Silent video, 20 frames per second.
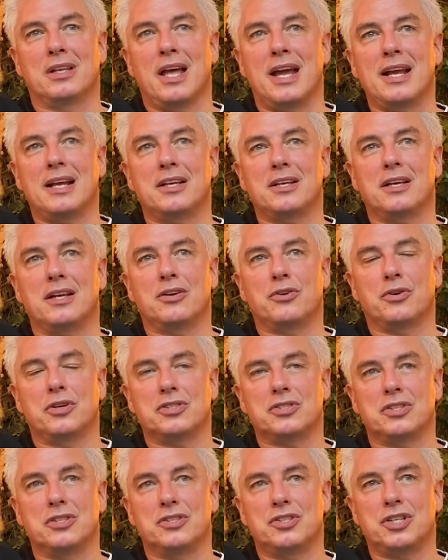like
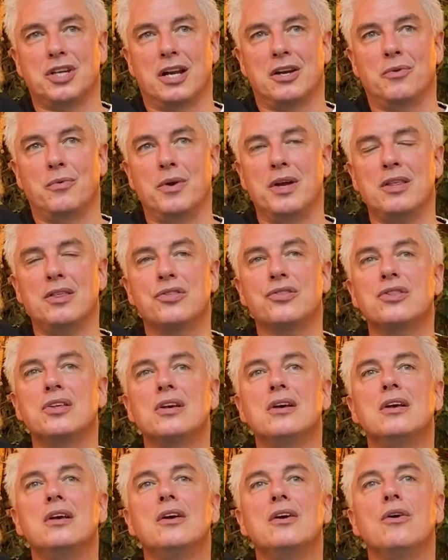Kristen Chenoweth,
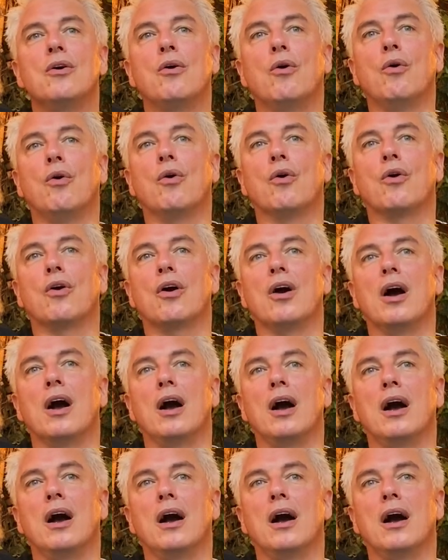or